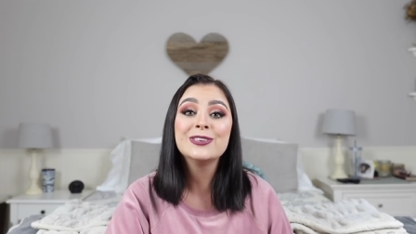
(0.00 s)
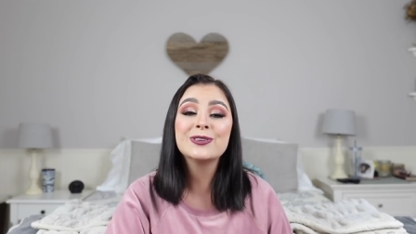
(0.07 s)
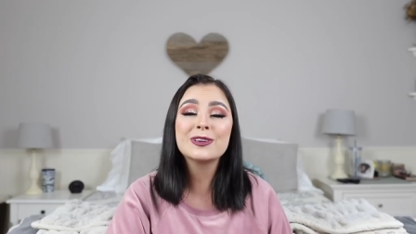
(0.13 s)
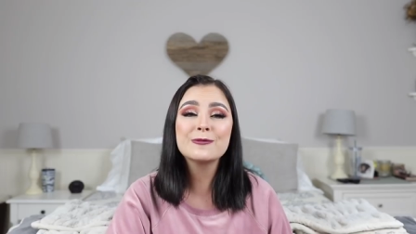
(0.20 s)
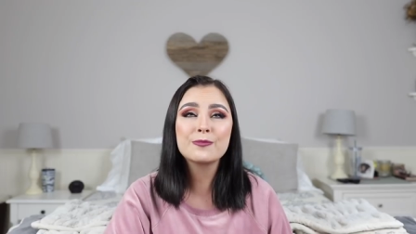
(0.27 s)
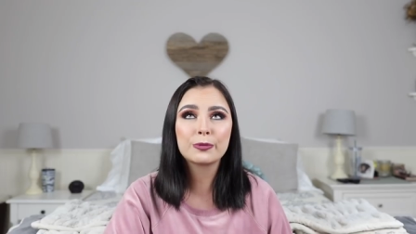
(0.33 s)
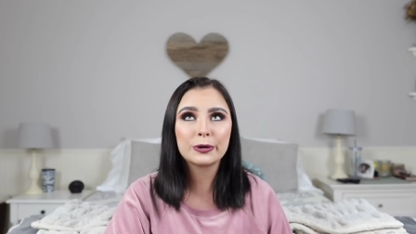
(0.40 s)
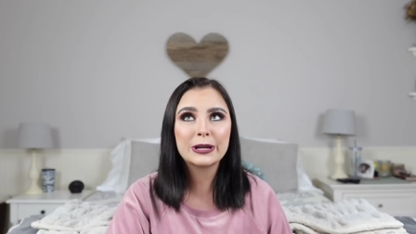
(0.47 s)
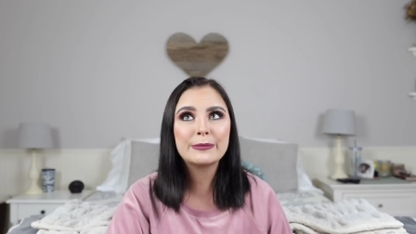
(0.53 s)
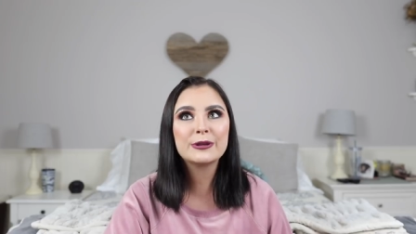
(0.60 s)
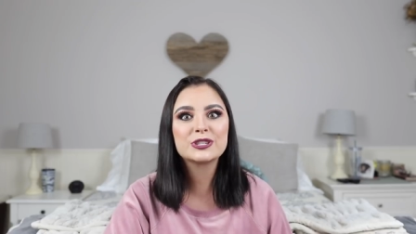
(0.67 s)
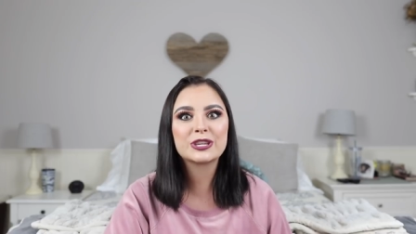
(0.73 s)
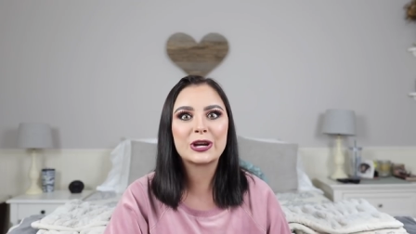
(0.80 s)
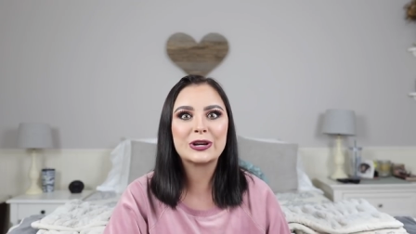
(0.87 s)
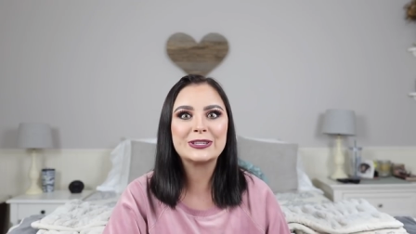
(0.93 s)
You can pretty
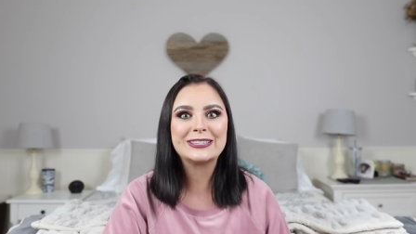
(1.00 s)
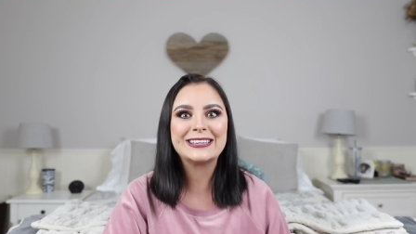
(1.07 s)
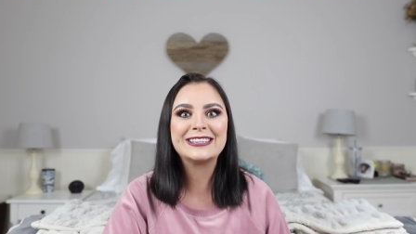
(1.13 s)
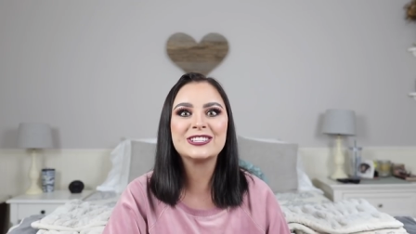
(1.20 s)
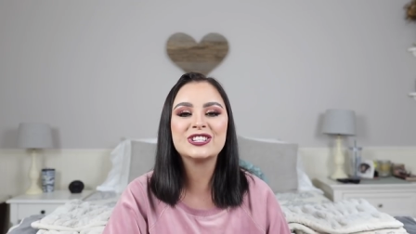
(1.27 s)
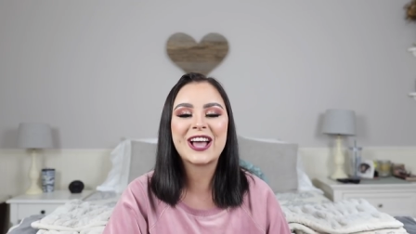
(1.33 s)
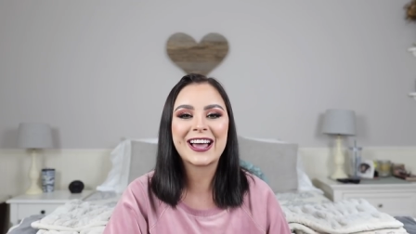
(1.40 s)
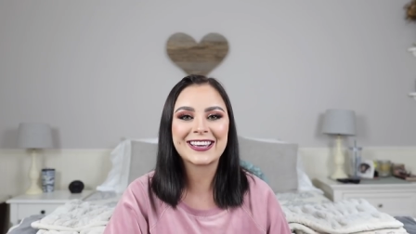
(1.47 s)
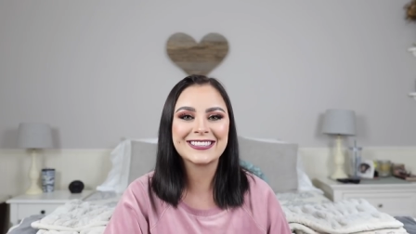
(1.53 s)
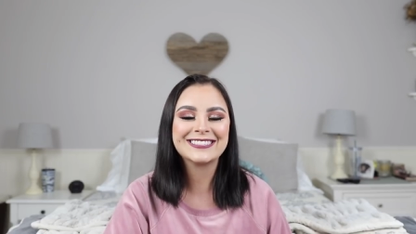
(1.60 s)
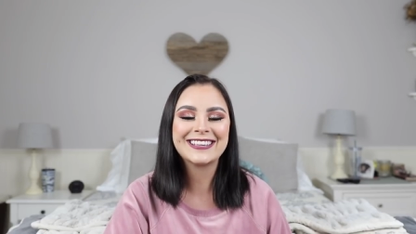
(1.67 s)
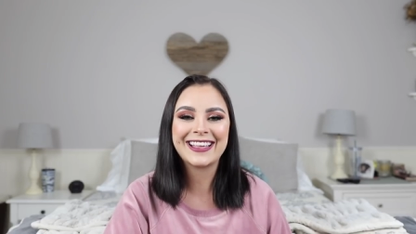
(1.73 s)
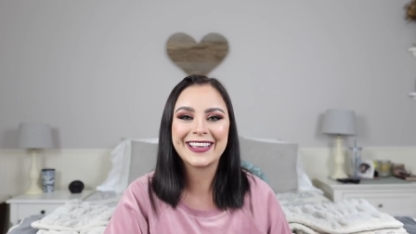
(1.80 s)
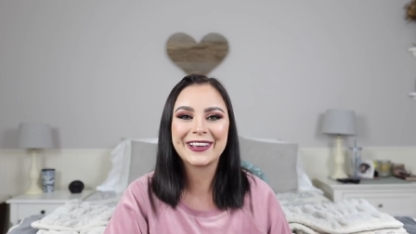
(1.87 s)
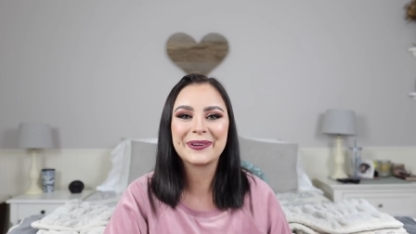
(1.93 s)
pretty much guaranteed Jack
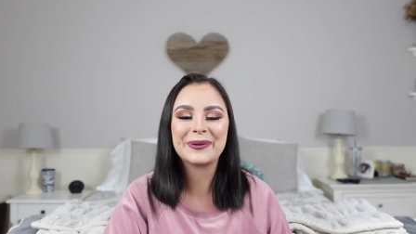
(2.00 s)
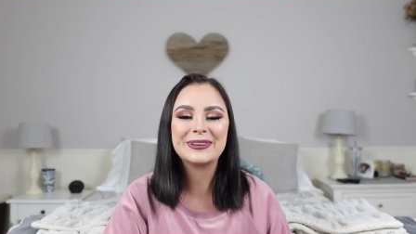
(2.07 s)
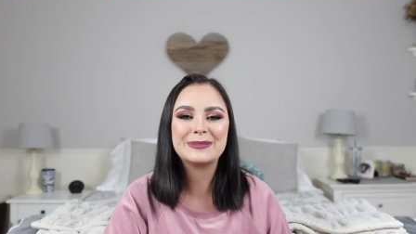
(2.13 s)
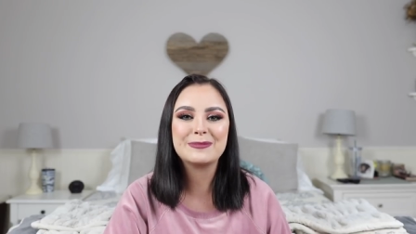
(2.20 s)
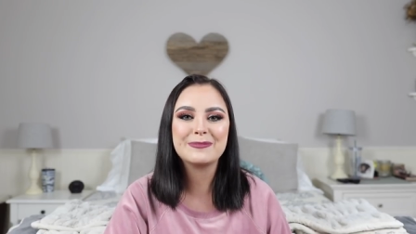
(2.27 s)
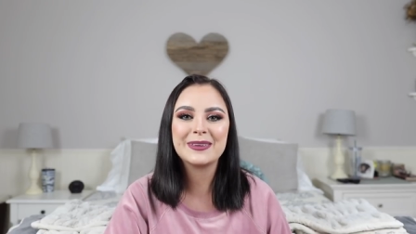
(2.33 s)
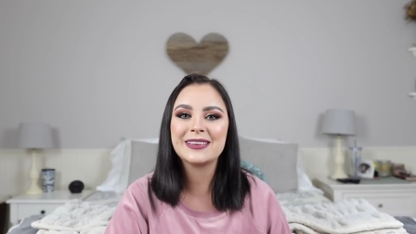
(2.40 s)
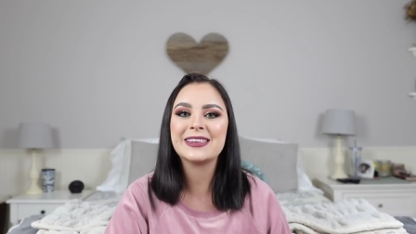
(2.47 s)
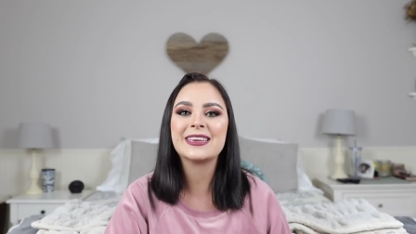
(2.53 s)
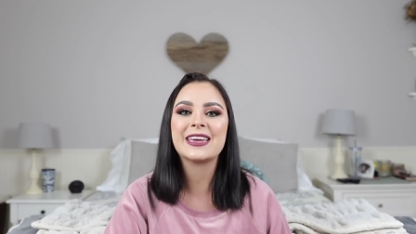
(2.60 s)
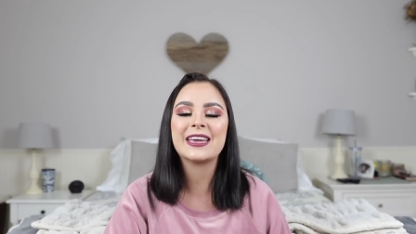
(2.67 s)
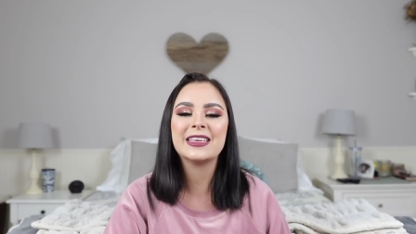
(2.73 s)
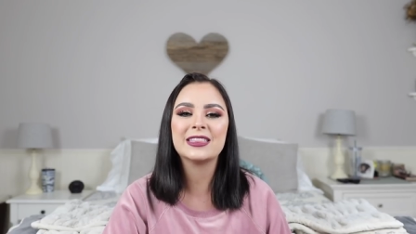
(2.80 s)
and Sally are going to be meeting,